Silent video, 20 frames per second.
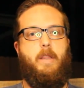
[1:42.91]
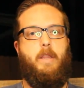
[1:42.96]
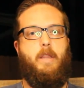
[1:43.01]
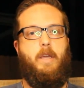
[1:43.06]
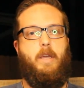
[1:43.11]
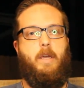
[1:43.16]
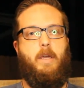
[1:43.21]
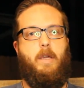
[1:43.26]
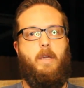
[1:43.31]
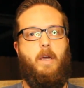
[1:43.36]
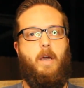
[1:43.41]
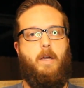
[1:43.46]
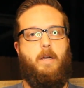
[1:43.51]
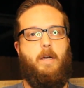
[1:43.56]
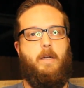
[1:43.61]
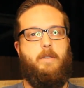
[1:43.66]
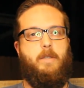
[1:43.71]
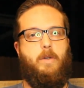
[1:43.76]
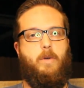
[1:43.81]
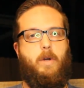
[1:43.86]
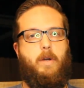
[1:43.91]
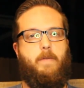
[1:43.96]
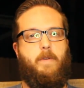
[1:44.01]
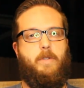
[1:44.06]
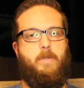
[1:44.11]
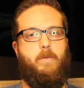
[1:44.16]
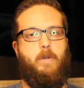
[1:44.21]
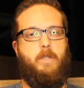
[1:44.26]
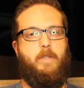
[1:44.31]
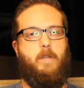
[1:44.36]
the Casa
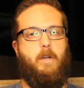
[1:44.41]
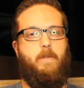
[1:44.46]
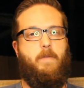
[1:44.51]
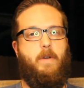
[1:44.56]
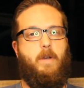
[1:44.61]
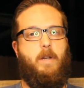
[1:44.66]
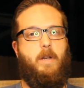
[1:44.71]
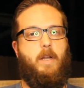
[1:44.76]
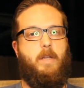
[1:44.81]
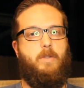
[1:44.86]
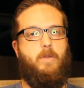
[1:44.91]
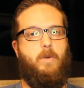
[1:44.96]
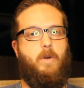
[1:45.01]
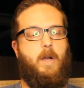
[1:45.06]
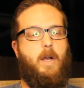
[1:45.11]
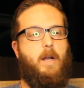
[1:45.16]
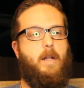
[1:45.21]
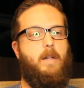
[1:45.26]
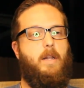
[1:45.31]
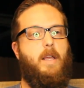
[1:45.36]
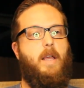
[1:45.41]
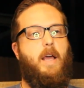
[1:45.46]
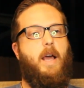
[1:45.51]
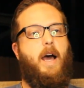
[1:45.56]
Cuevas Reserva Natural.